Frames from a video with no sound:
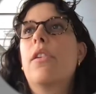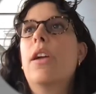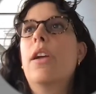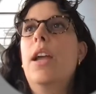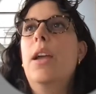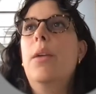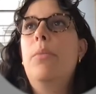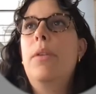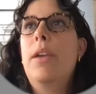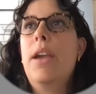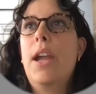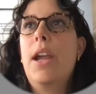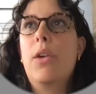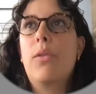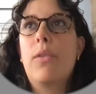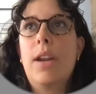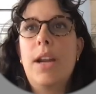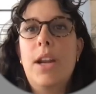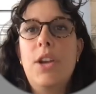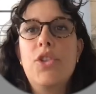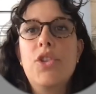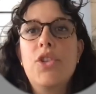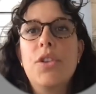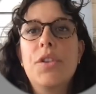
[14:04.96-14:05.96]
API
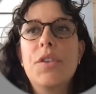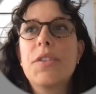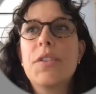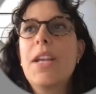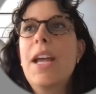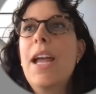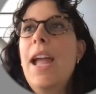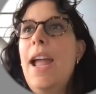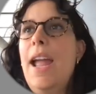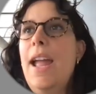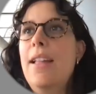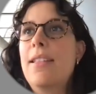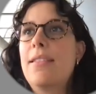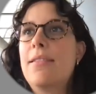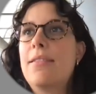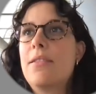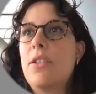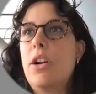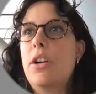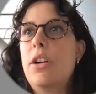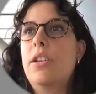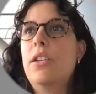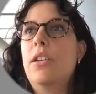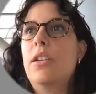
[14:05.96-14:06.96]
credentials and
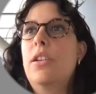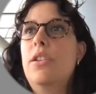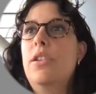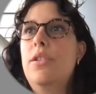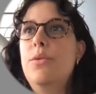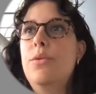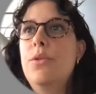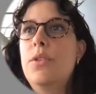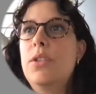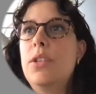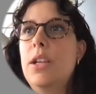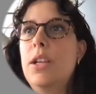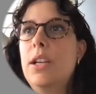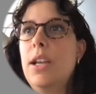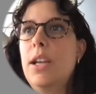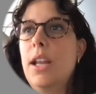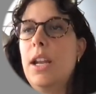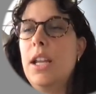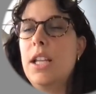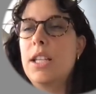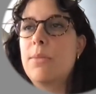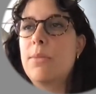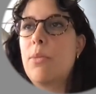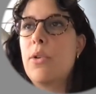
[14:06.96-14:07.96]
start using
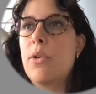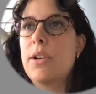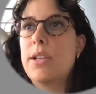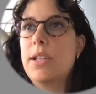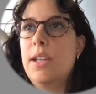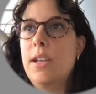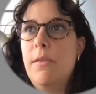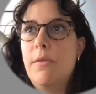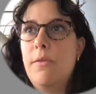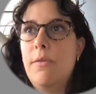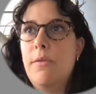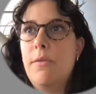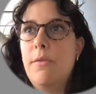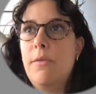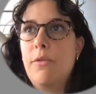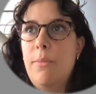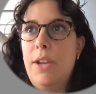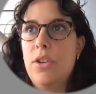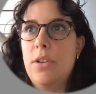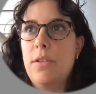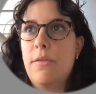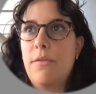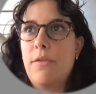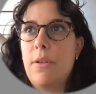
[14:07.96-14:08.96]
and exporting
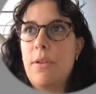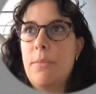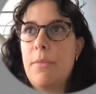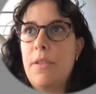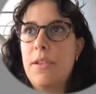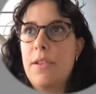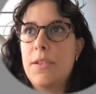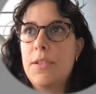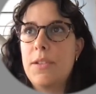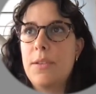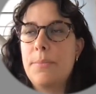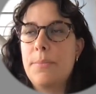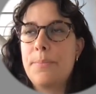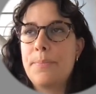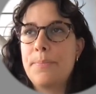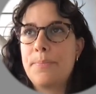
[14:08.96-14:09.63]
information from this.